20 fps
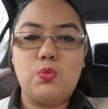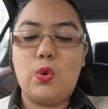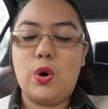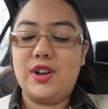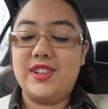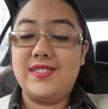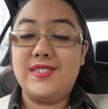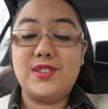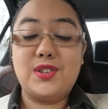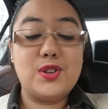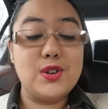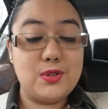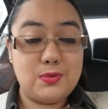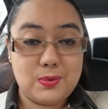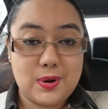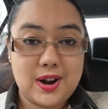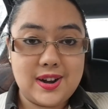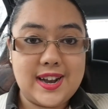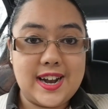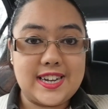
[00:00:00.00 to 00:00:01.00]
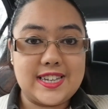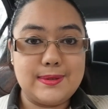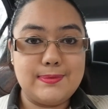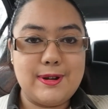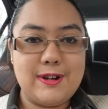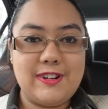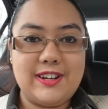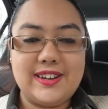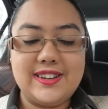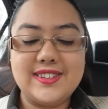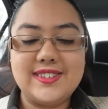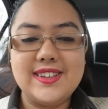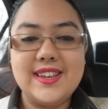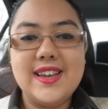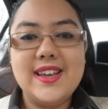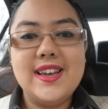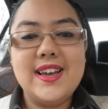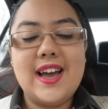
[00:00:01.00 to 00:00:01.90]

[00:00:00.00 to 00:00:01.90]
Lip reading: What is good work experience?